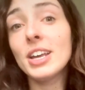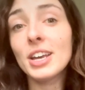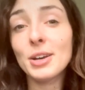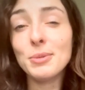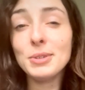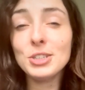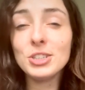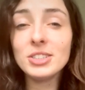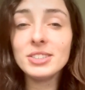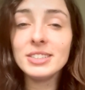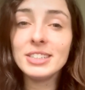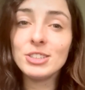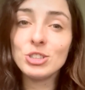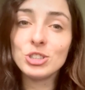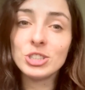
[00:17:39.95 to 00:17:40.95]
and we just
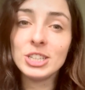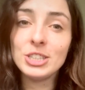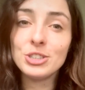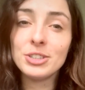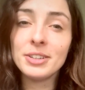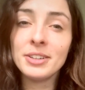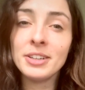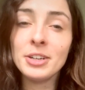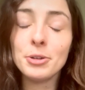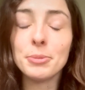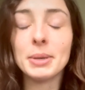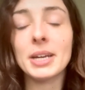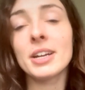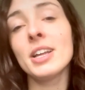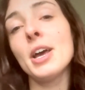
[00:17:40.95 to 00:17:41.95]
need to change it a little
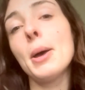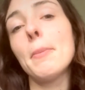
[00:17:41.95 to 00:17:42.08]
bit.